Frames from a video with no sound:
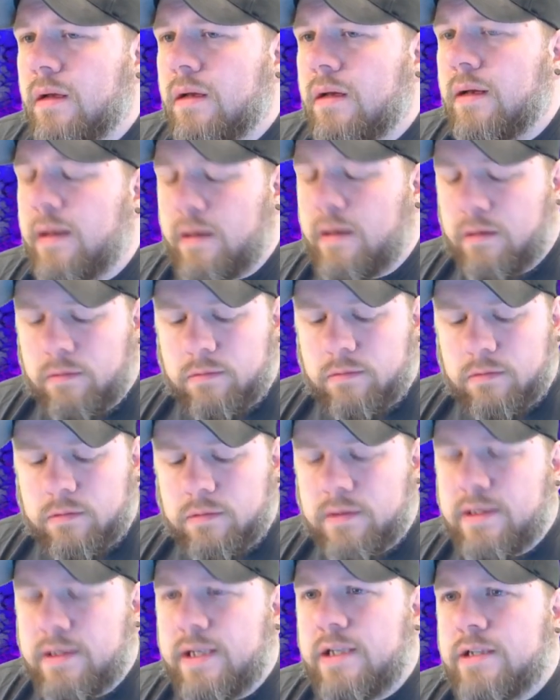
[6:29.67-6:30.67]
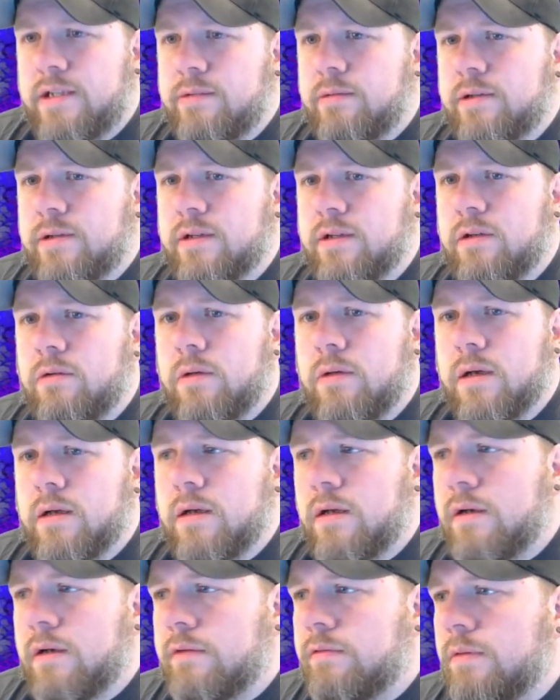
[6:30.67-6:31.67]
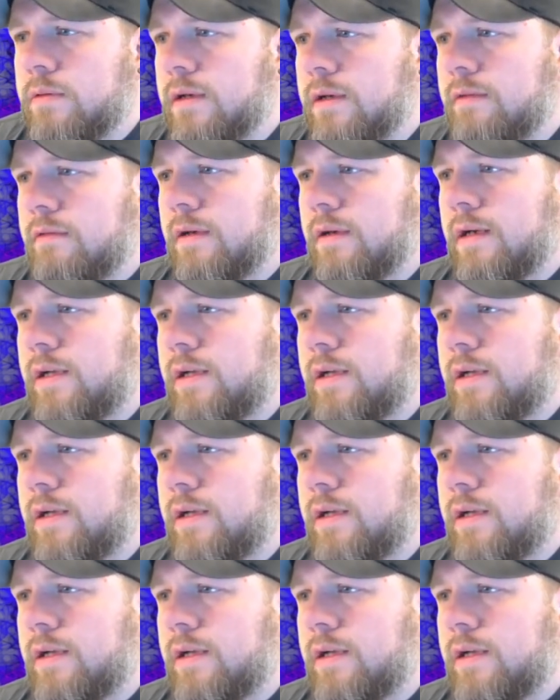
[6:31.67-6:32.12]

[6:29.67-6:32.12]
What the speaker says: Now, Deeds wasn't quick enough whenever